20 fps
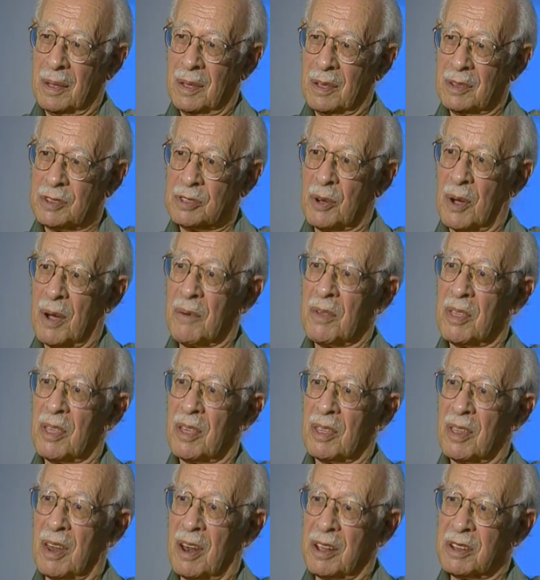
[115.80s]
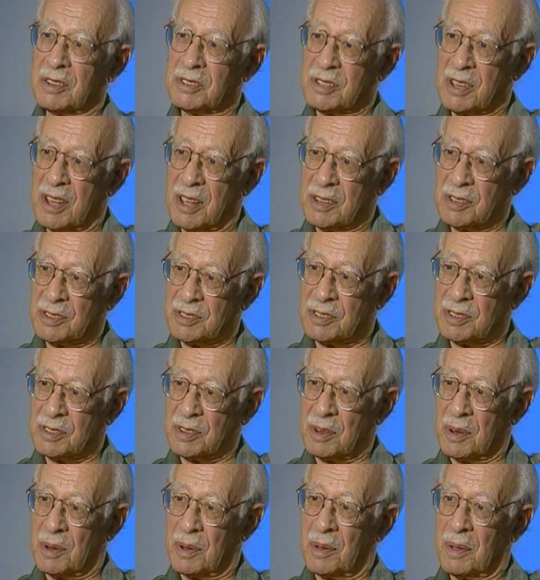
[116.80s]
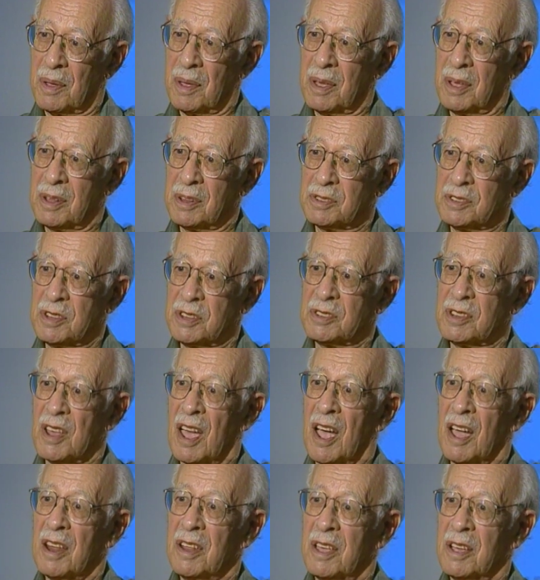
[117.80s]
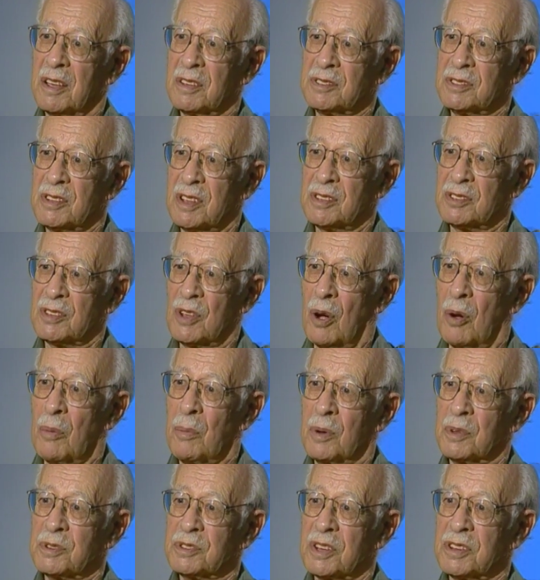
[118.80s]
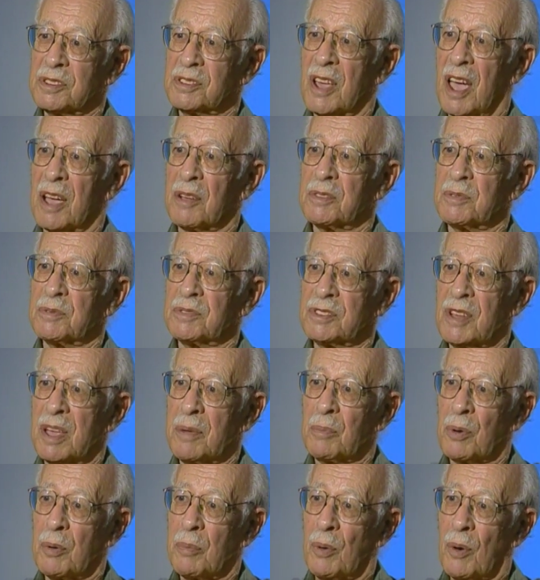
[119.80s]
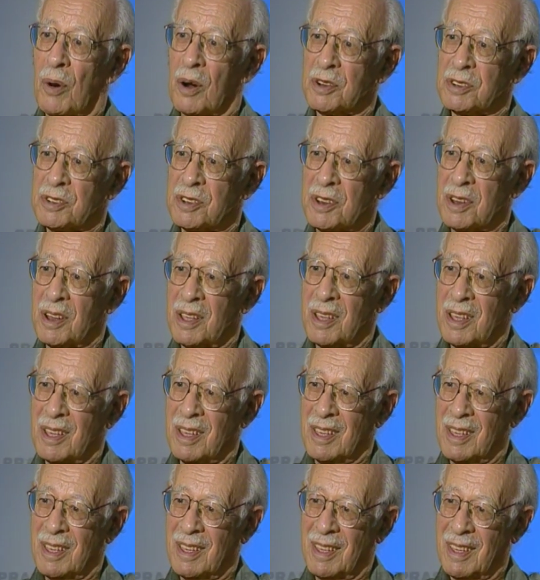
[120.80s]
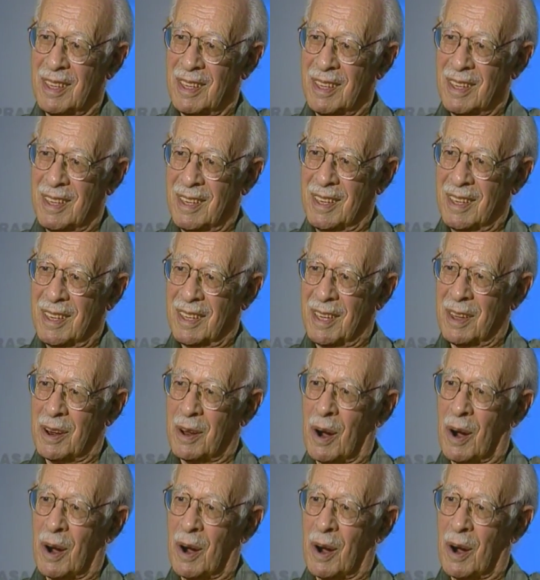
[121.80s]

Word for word: So everything that exists in society exists almost exact same proportion in